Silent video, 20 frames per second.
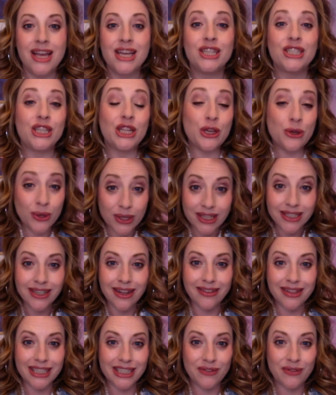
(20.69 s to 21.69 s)
So you clicked on
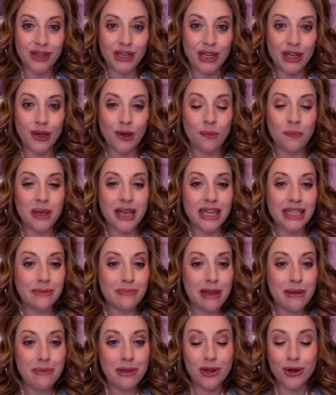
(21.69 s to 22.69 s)
this video because
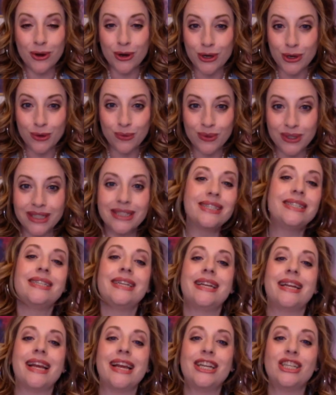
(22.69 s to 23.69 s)
maybe you're a new real estate
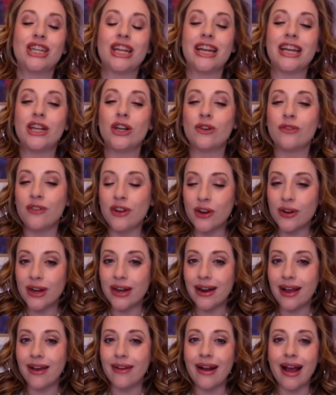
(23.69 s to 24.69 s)
agent and you're figuring
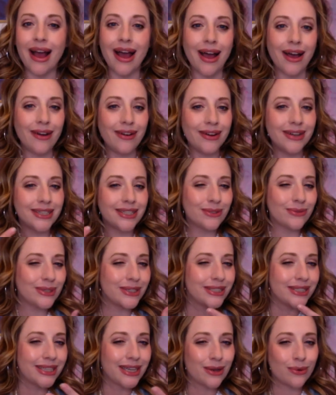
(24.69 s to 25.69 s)
out how does real
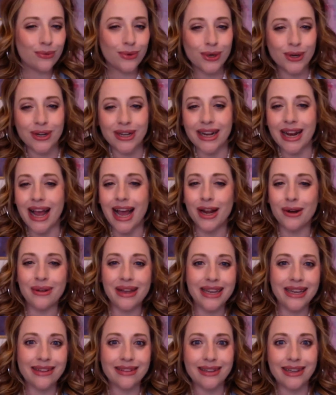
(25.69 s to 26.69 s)
estate work and how do I
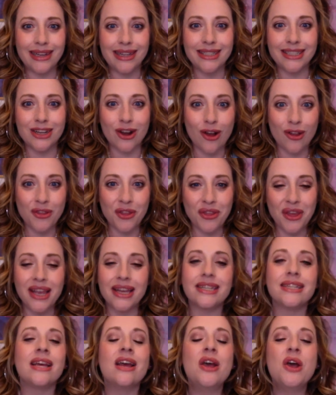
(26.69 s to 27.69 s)
get leads and all the things.
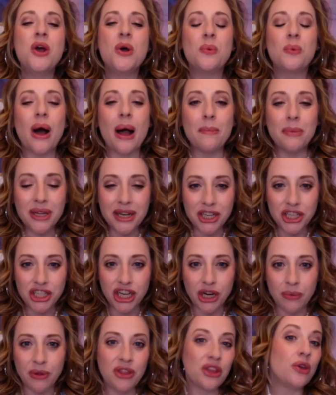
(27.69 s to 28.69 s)
I'm going to share
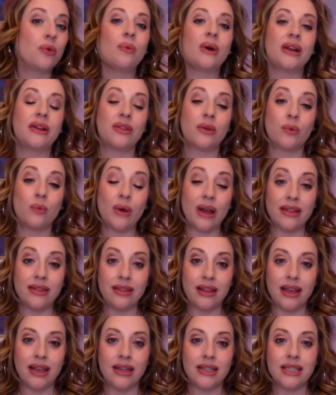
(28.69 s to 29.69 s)
with you one of the
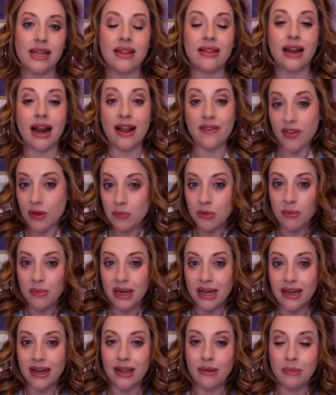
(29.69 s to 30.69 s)
things that I've
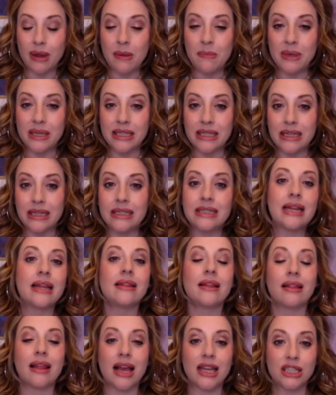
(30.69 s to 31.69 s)
implemented in my business in the
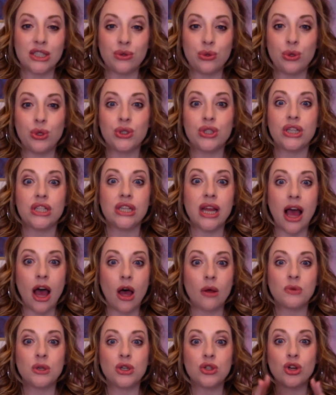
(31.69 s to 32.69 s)
last few years that's
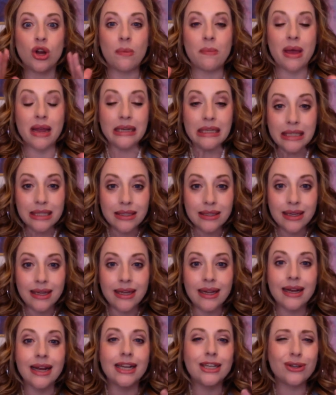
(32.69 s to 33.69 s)
helped tremendously.
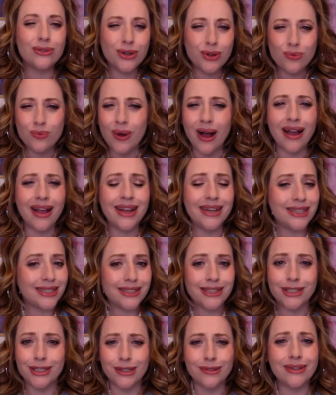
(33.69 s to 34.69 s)
And I don't know why I
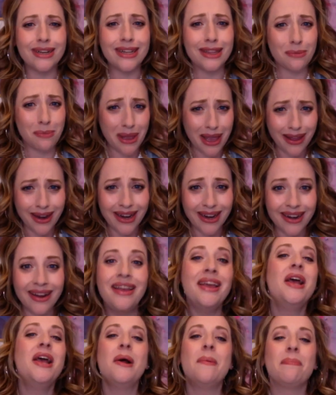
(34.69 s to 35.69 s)
didn't do it at the beginning.
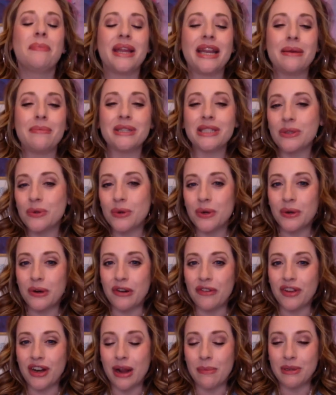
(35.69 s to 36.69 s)
My name is
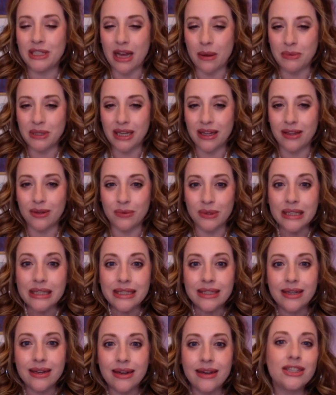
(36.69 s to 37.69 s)
Griffin. I'm a top selling real
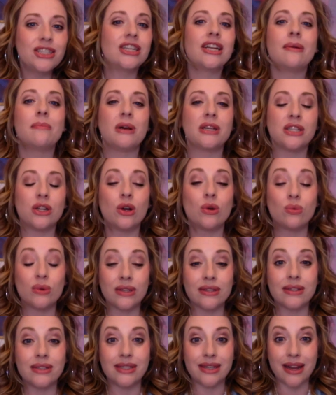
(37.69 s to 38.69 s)
estate agent. I'm also a real
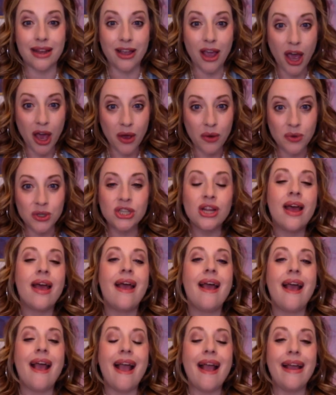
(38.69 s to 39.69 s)
estate coach.
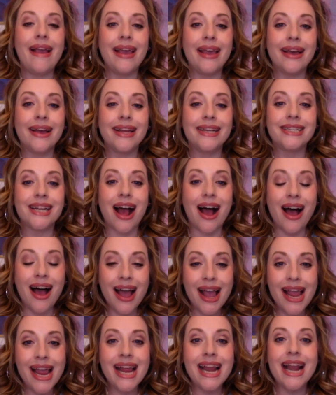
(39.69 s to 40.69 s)
And
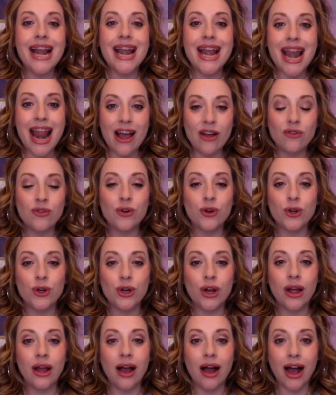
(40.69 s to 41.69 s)
I never
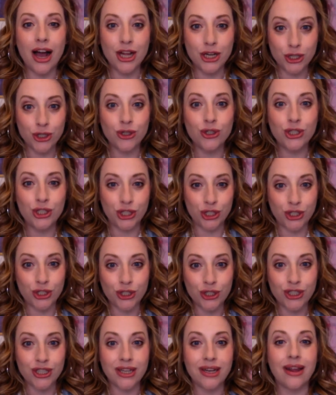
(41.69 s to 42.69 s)

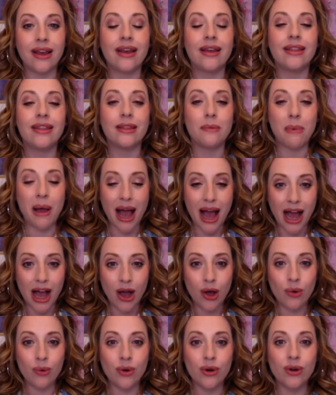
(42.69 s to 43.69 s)
understood the
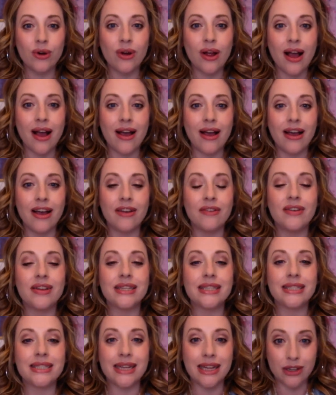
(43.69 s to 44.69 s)
power of
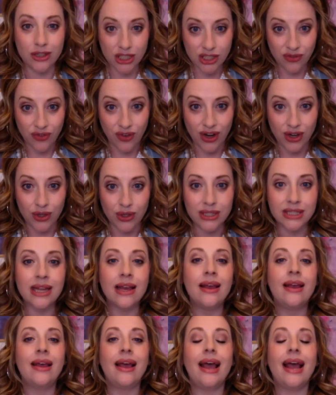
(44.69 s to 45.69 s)
sales funnels
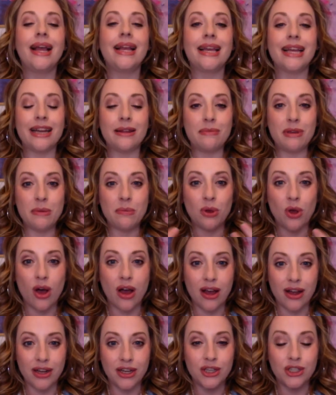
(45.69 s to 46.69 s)
and getting people
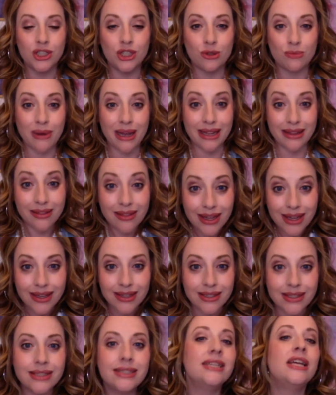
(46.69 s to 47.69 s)
on to my
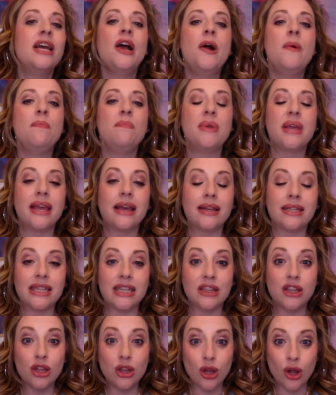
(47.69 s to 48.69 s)
list. Because
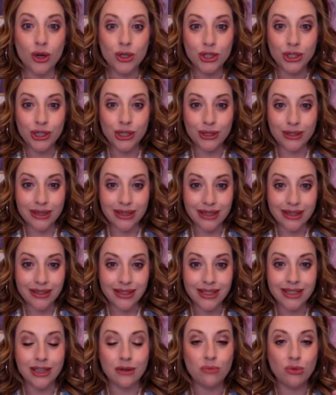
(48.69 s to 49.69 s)
the larger your
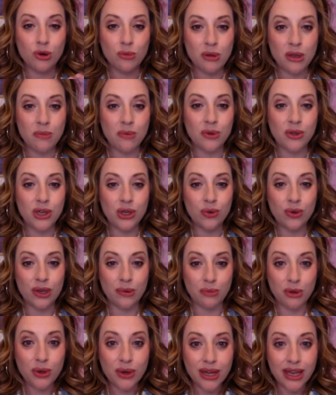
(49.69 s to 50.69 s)
list, the more people you
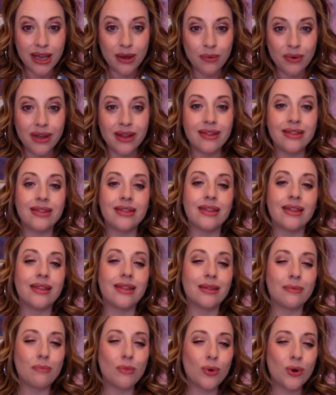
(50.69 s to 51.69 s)
communicate with, the
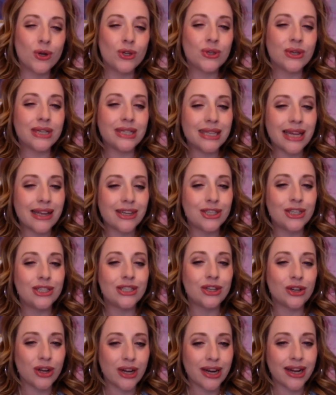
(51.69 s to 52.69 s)
more transactions
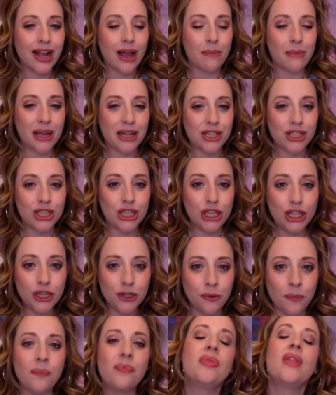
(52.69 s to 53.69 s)
are going to come into
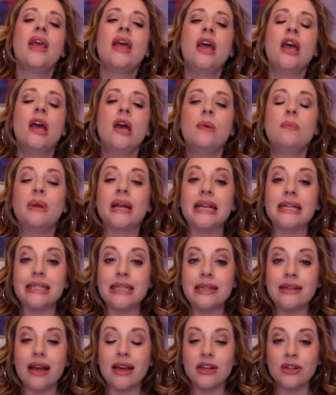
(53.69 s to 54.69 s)
you. But I
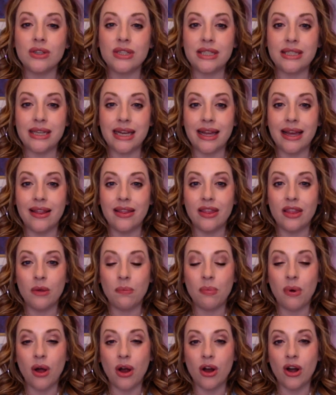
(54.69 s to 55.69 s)
didn't understand the
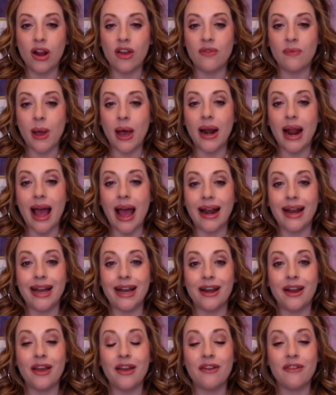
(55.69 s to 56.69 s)
part about adding
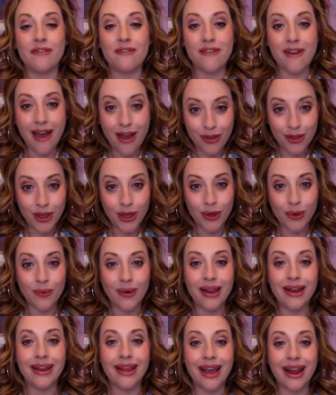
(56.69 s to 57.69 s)
value
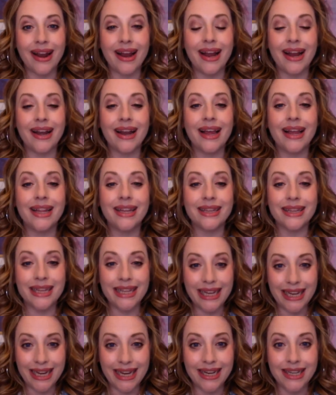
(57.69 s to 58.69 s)
and getting
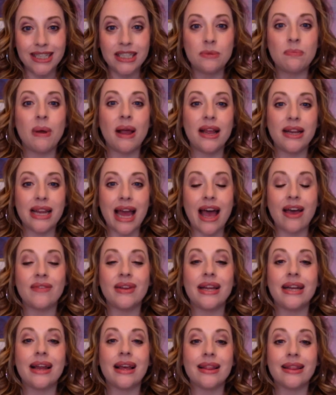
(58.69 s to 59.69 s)
leads by having